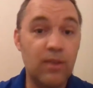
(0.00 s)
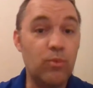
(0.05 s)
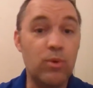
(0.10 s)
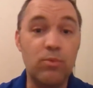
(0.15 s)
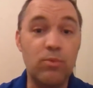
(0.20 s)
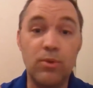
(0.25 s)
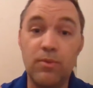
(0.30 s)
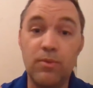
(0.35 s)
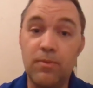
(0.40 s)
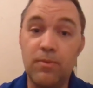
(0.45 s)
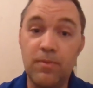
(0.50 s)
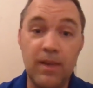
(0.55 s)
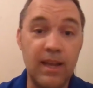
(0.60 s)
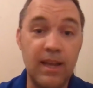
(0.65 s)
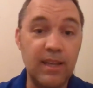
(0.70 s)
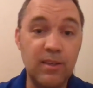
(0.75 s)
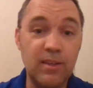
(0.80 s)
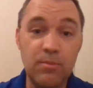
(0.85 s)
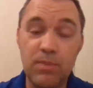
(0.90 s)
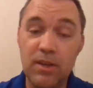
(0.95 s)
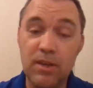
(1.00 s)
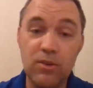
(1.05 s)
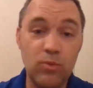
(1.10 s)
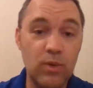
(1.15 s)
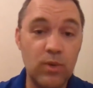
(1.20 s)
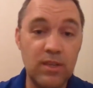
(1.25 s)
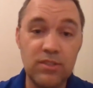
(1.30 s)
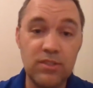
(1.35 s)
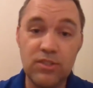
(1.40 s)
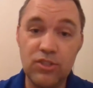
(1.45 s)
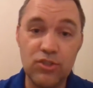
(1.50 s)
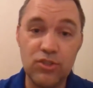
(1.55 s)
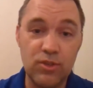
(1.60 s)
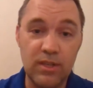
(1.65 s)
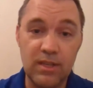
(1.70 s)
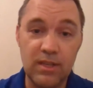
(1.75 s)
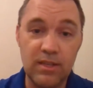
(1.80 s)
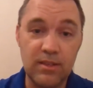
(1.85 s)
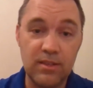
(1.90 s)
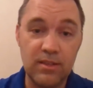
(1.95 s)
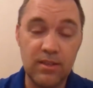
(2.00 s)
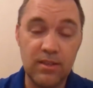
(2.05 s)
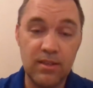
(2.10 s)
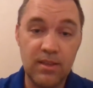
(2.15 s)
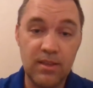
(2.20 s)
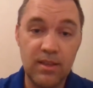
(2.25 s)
We will find better ways to treat it.